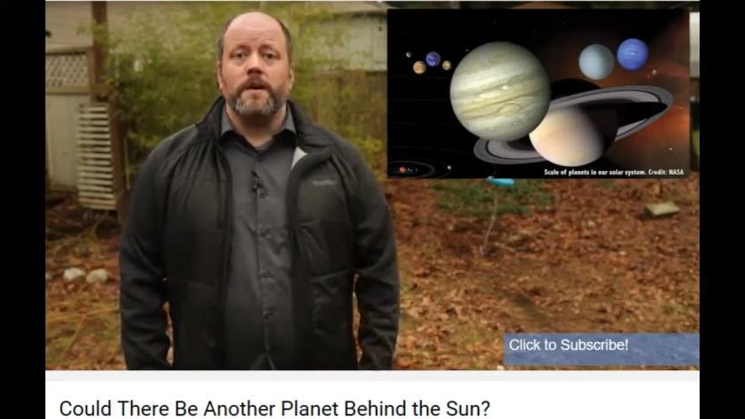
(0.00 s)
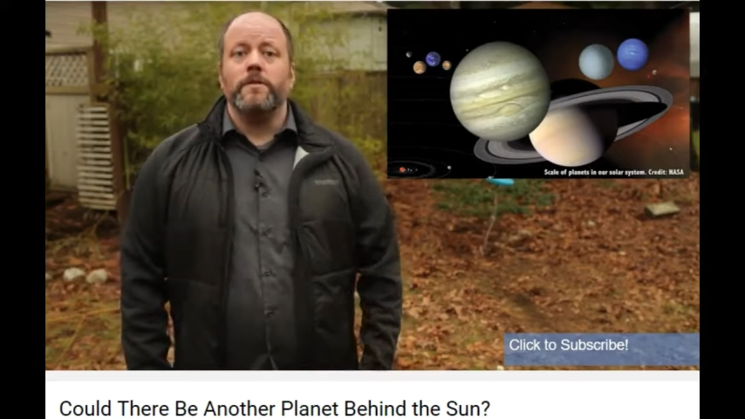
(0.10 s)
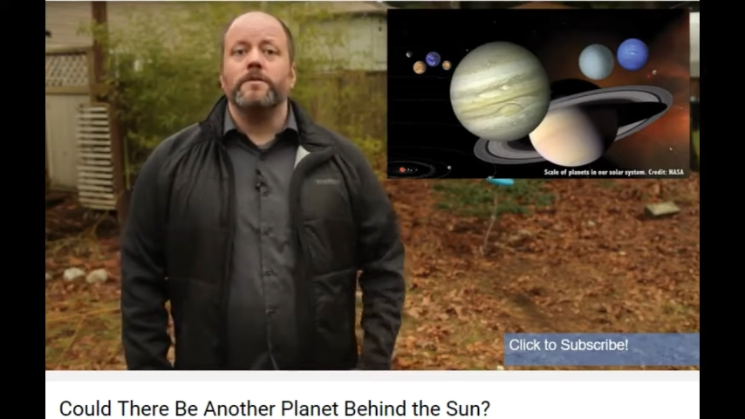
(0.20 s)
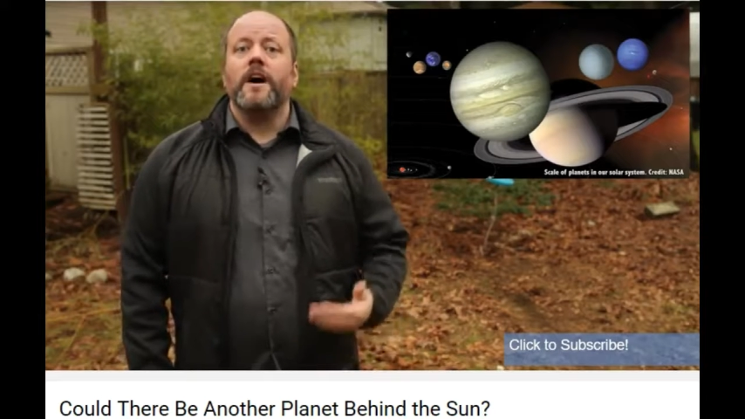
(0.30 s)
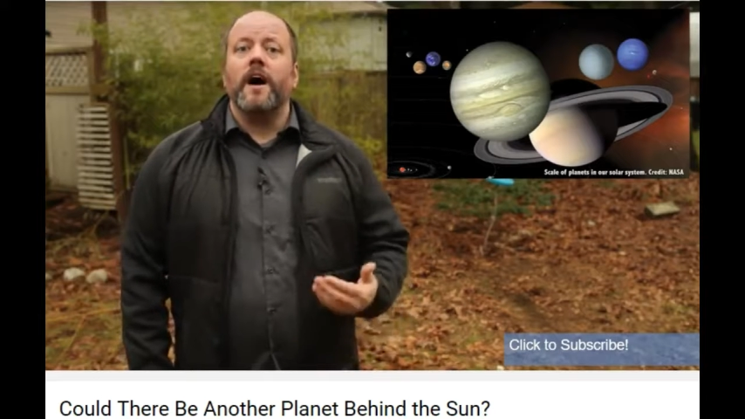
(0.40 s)

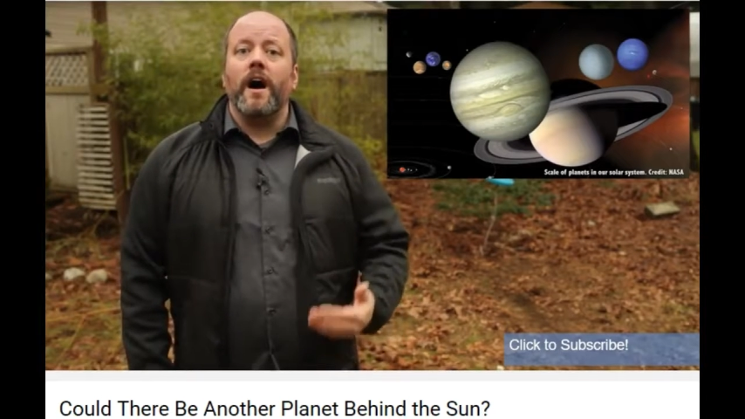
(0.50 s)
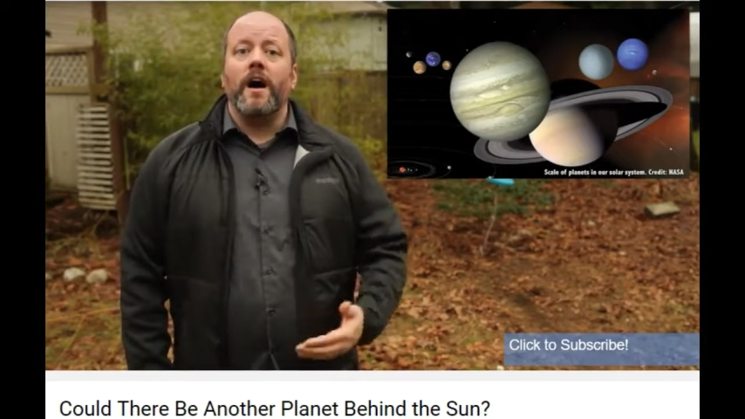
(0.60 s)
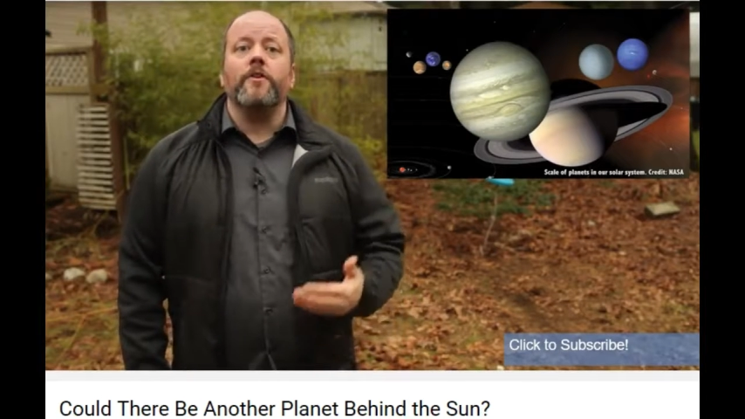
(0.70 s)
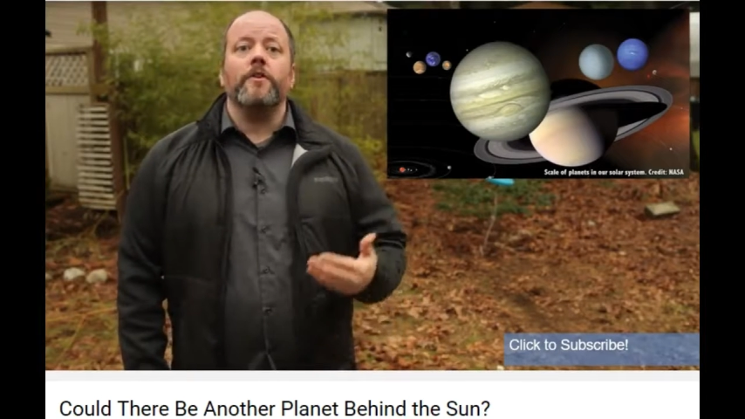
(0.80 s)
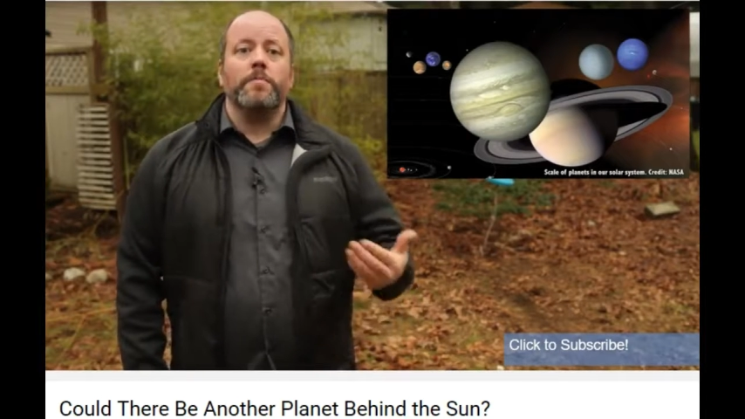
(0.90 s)
those
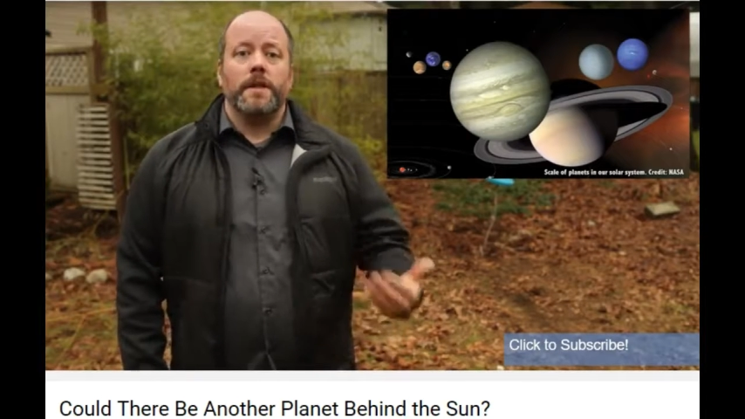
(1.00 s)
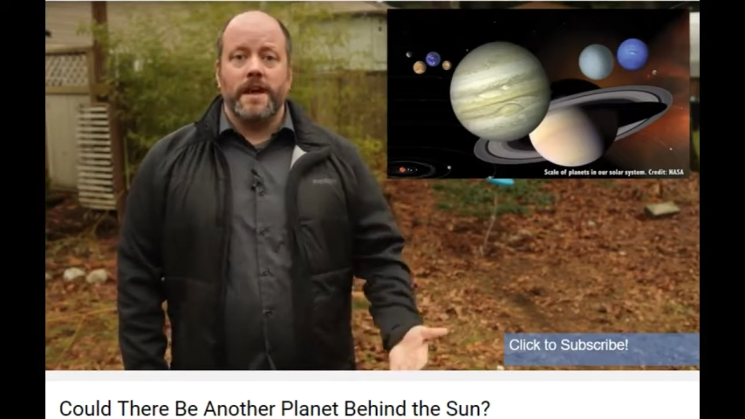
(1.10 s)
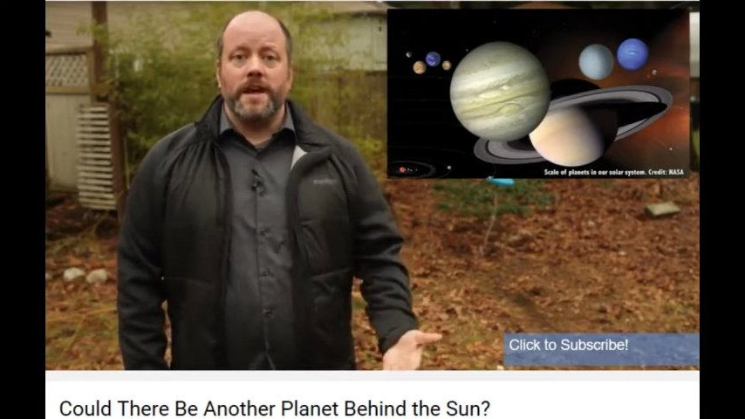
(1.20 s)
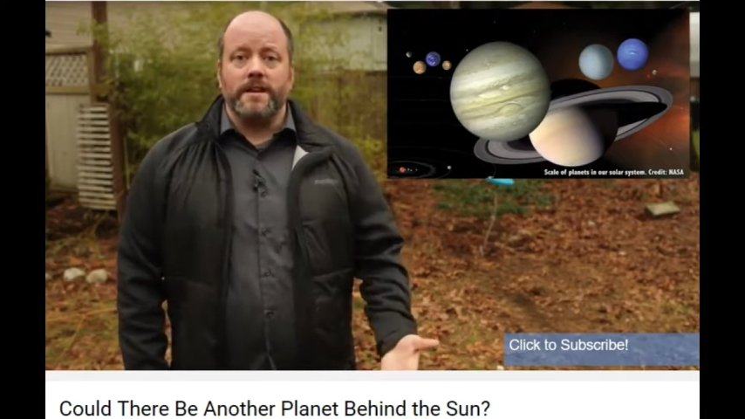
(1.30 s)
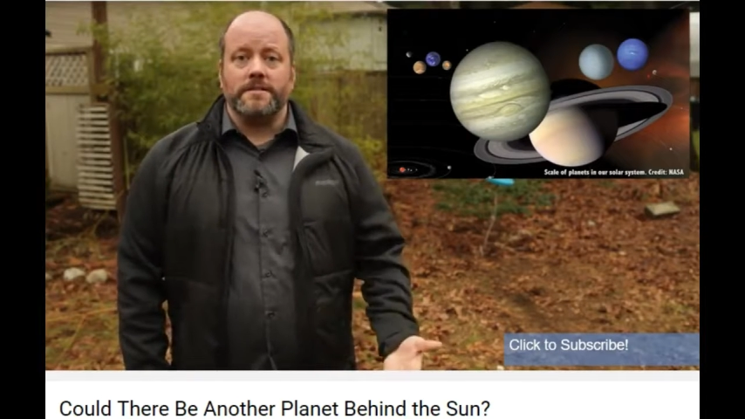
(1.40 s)
other
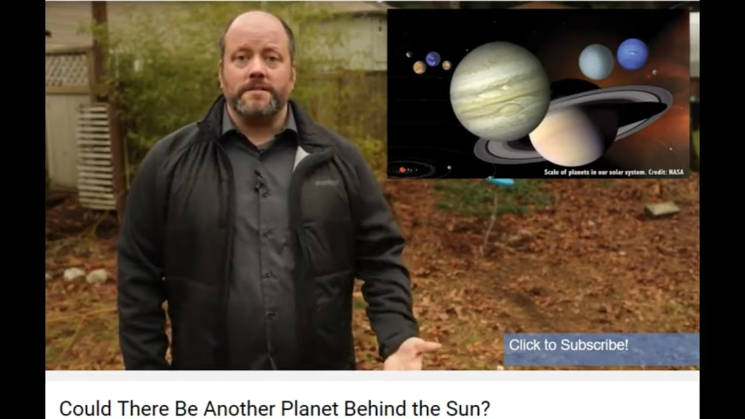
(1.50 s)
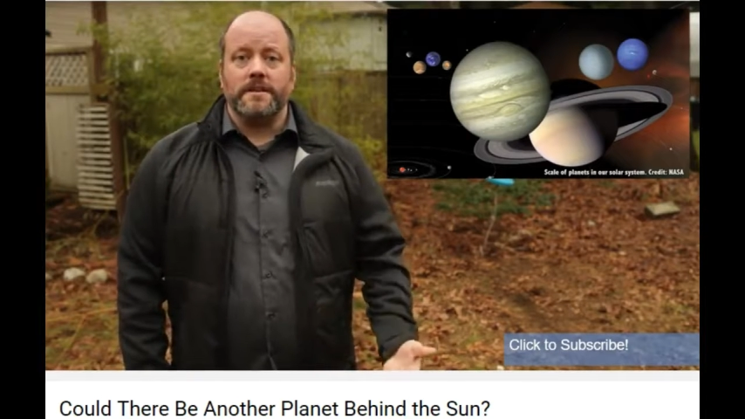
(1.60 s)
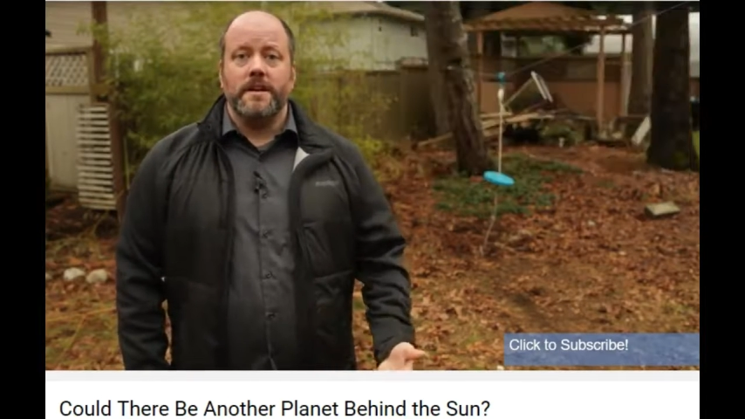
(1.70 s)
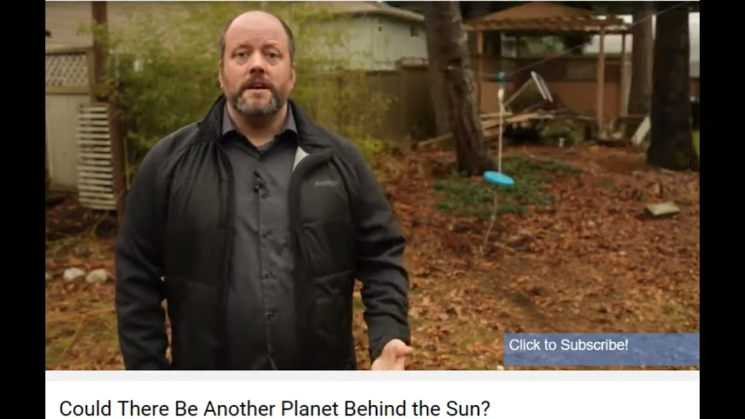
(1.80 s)
planets,